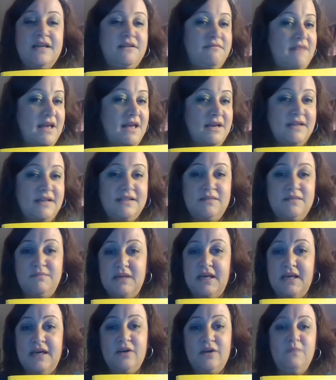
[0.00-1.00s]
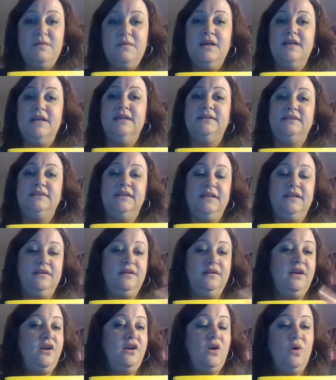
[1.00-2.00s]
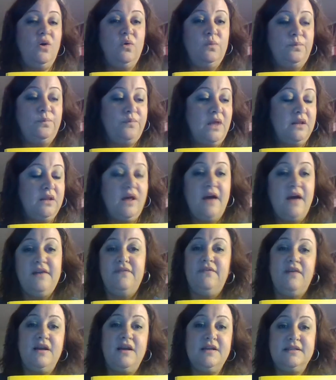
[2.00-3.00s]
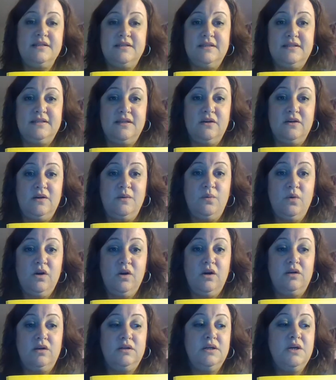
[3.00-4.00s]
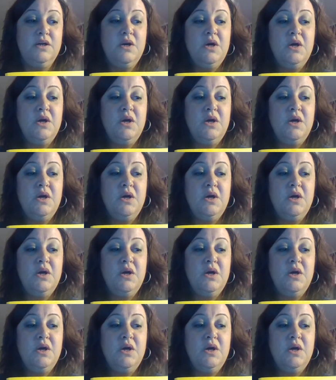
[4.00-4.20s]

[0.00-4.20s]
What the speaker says: then it's hit or miss, and a lot of unnecessary work.